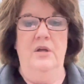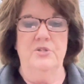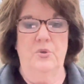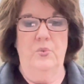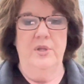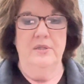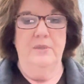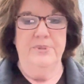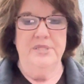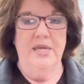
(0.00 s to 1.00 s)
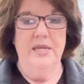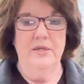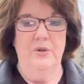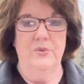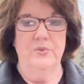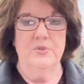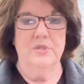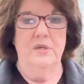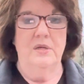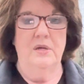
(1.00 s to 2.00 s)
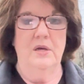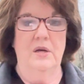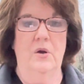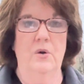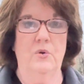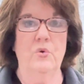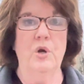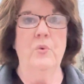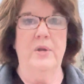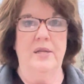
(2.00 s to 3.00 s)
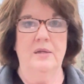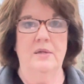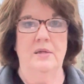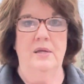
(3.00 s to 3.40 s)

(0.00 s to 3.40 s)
So when the potatoes are growing,